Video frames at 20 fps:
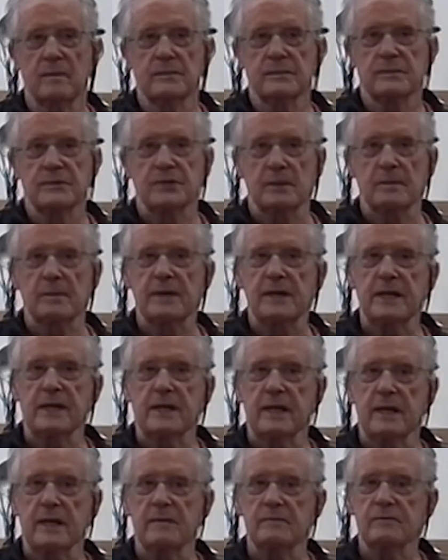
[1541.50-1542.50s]
Somebody
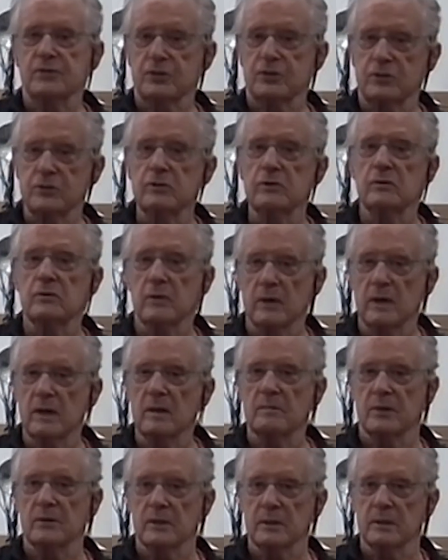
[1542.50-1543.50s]
came to
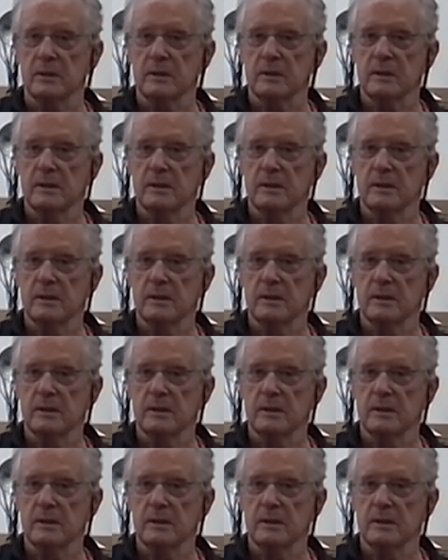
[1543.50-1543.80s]
Cranbrook.